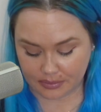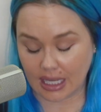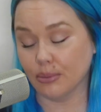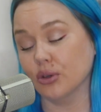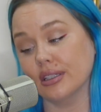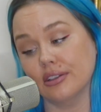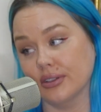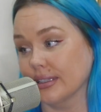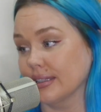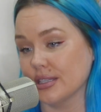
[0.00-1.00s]
I'm really
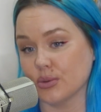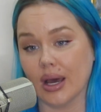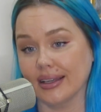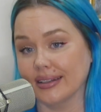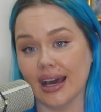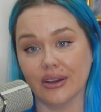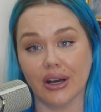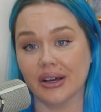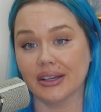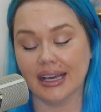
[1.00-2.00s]
feeling this wine now,
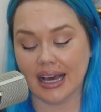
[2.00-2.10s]
y'all.